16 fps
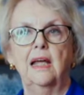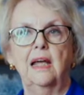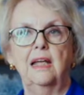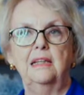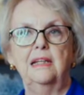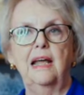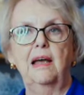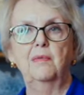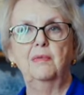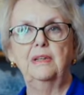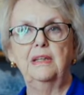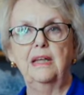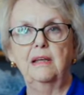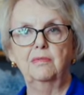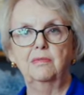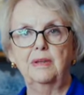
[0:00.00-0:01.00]
And that would
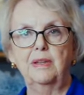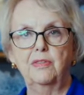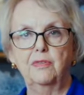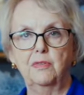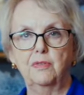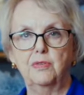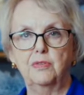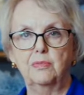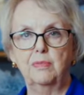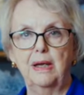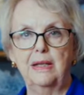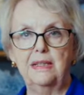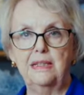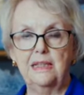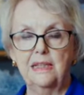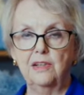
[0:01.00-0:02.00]
get me through to my
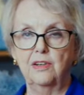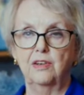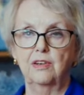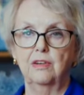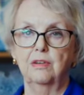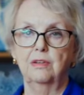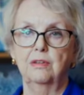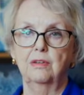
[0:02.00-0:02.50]
dinner.